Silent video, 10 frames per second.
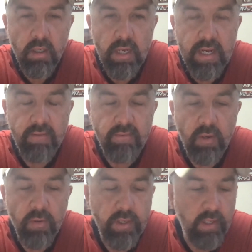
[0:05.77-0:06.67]
I
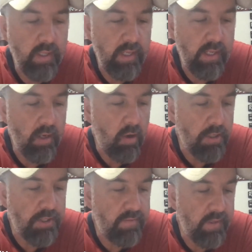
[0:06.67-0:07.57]
voted in
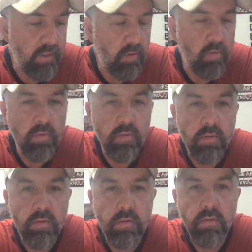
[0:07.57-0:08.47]
Archerville.
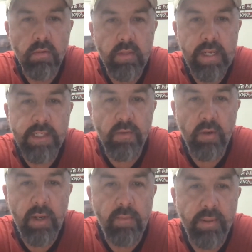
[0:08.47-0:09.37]
That's where
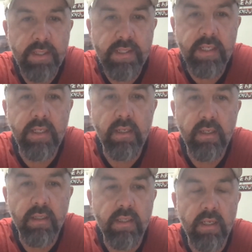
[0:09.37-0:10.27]
my
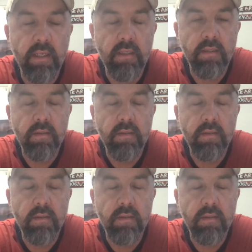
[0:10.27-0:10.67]
precinct is at.